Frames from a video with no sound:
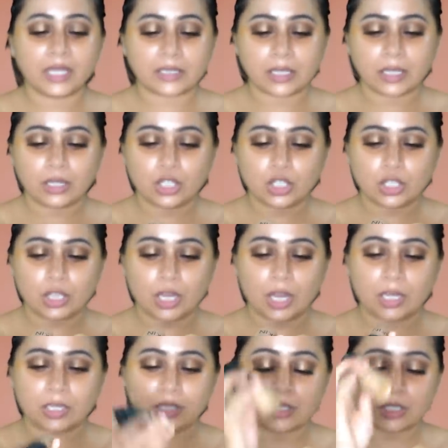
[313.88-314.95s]
mixing the
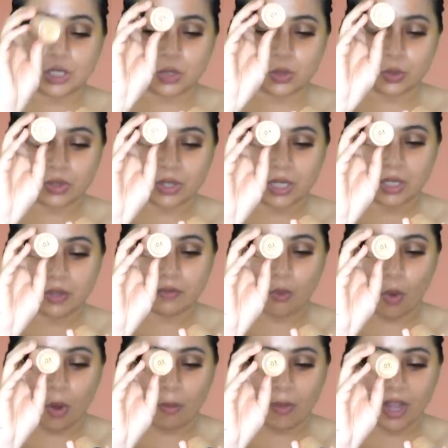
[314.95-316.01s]
shade 03
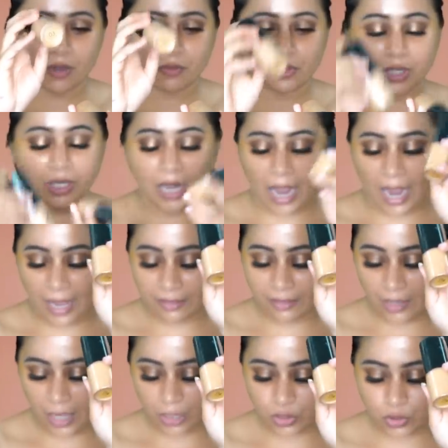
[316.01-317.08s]
Warm Ivory
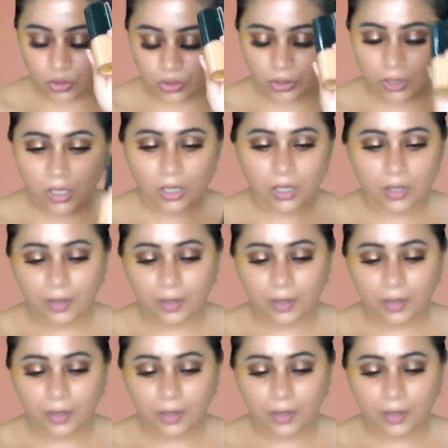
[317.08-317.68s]
and Natural.